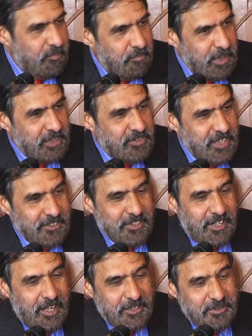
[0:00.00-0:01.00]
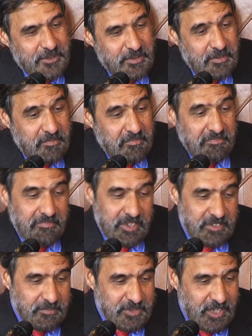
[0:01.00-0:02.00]
Big satellites,
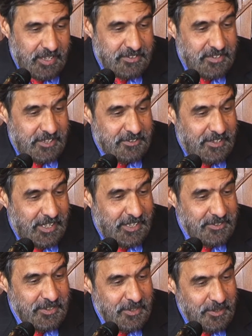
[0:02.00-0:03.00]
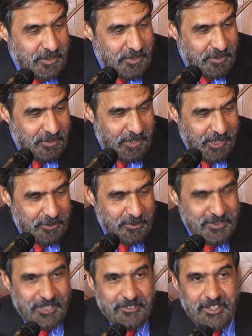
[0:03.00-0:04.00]
medium-sized satellites, nano
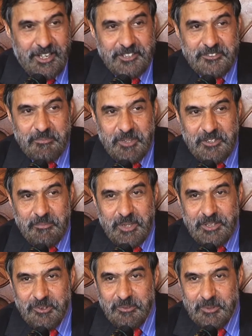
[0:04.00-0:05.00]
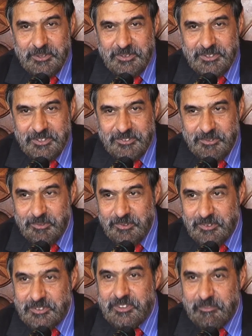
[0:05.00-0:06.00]
satellites made by university
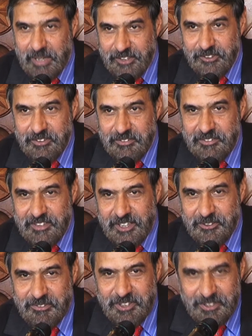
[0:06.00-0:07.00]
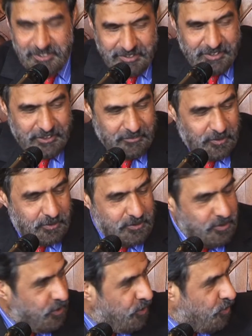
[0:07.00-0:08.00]
students in my country,
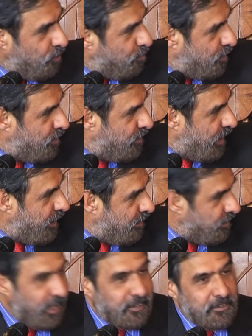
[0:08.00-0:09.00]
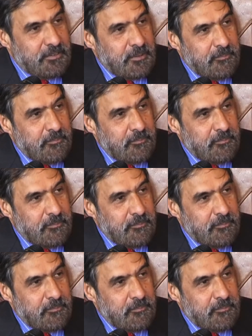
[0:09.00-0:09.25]
also in Europe and Canada.